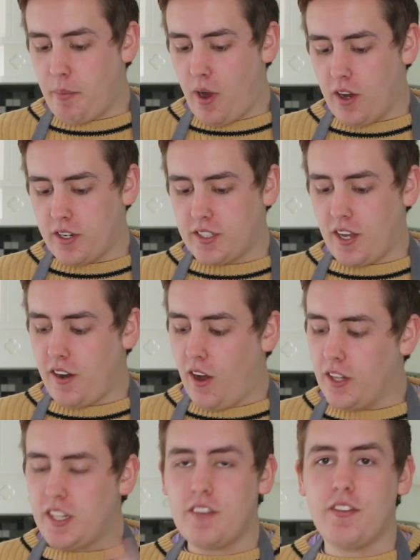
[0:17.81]
the box on
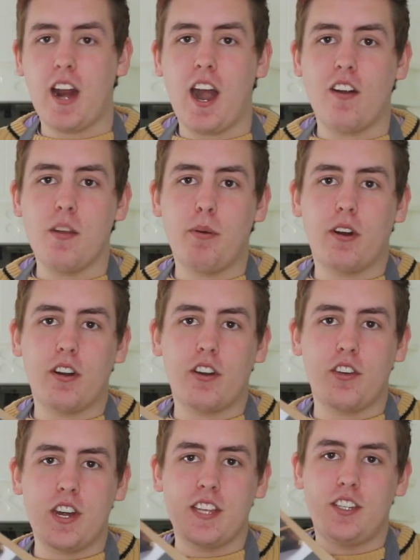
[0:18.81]
all the different Harry Potter
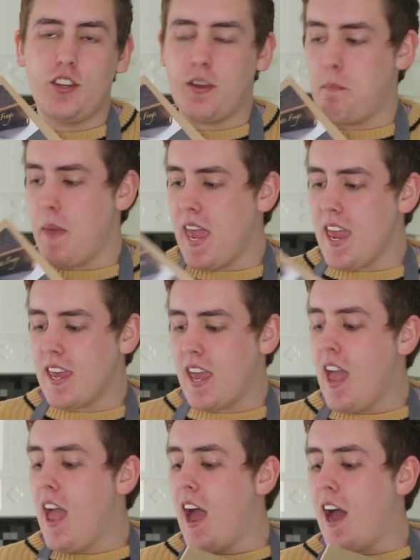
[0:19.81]
ingredients you can make.